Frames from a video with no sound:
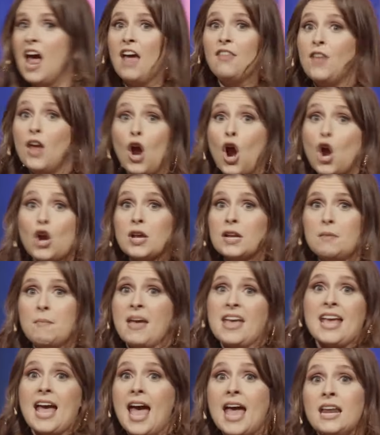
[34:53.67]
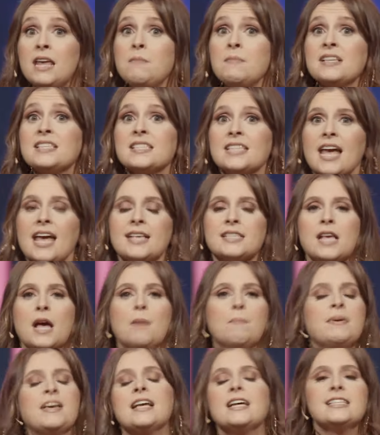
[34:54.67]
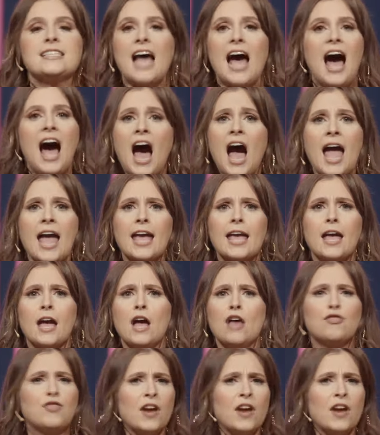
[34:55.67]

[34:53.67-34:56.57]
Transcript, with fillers: and they aren't gonna make any mistakes because I,